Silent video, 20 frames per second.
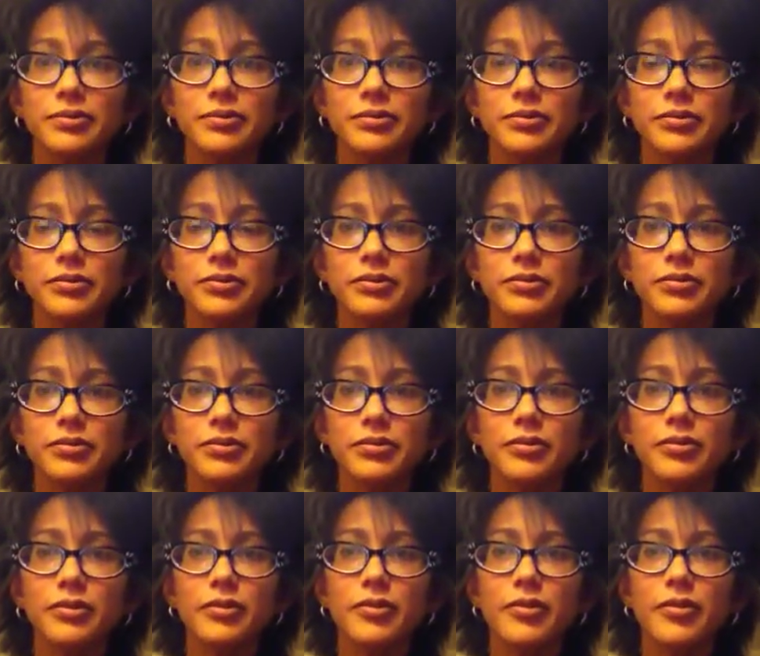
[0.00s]

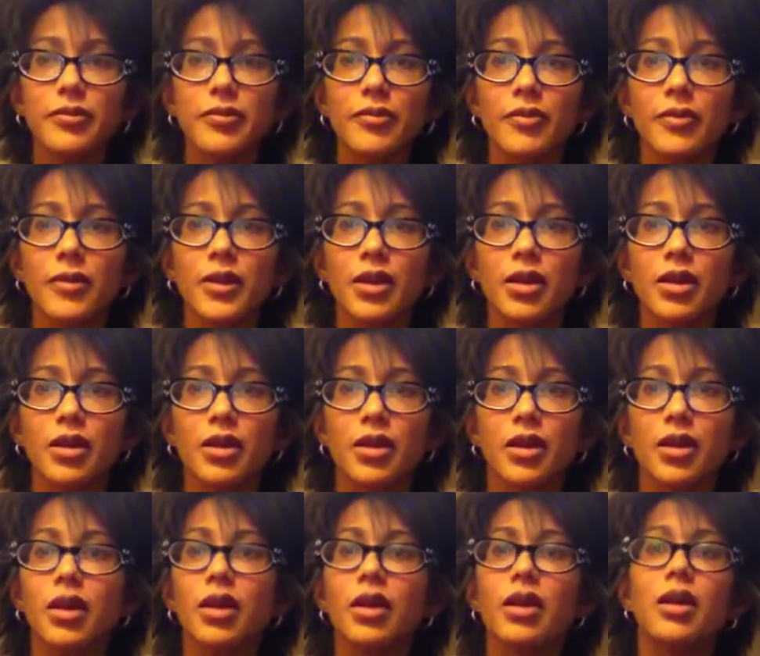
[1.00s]

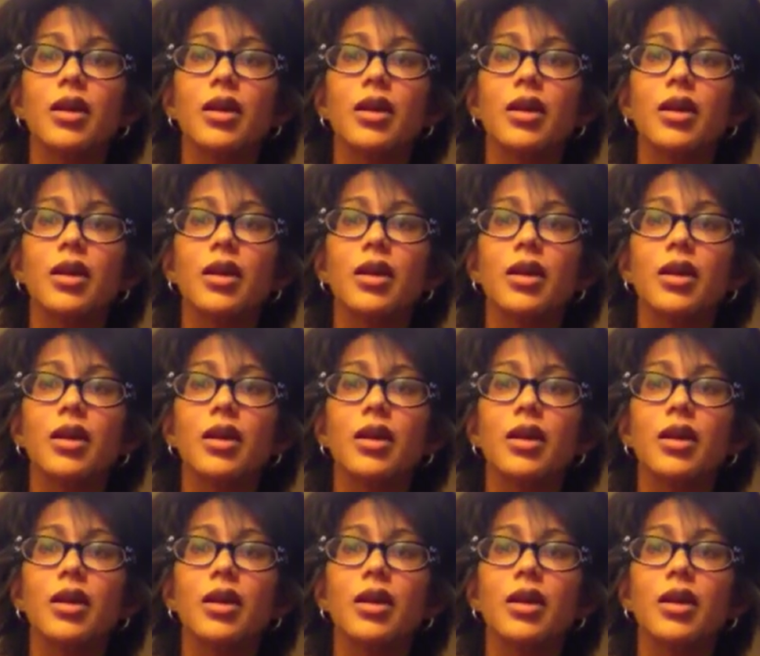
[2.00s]
(silence)